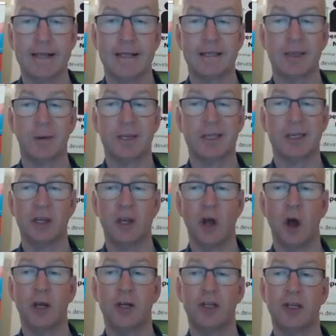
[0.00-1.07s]
So it's
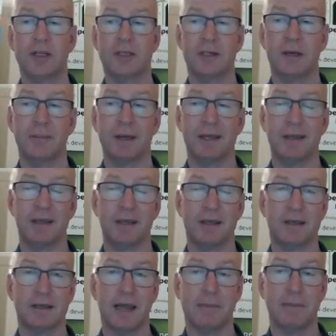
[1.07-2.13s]
not just something that you
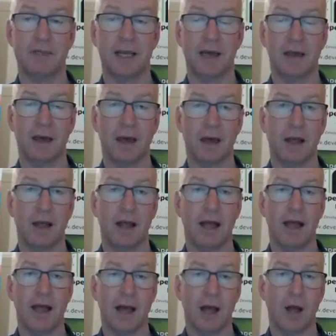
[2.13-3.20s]
slap together
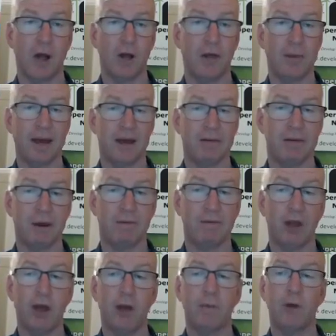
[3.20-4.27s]
on the back of an envelope.